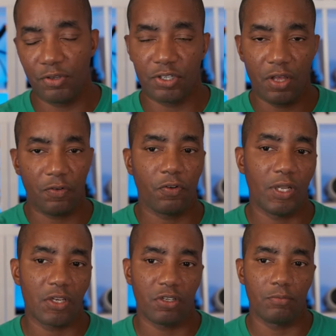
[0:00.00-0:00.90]
And there's another
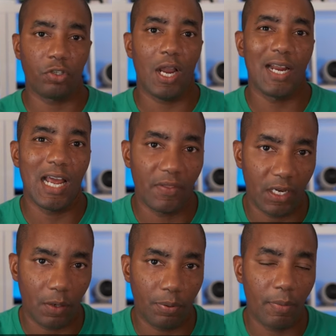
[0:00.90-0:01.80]
fertilizer that I'm trying out that
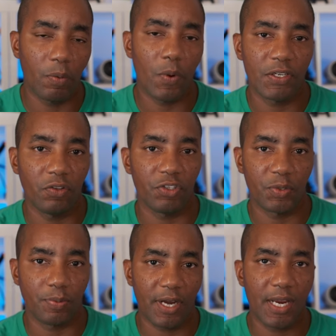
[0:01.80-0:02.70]
I'll probably wait till the
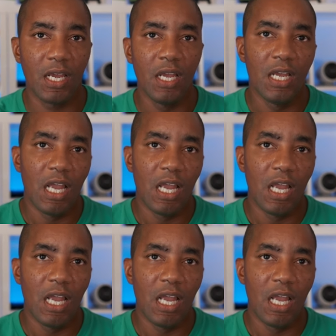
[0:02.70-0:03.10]
spring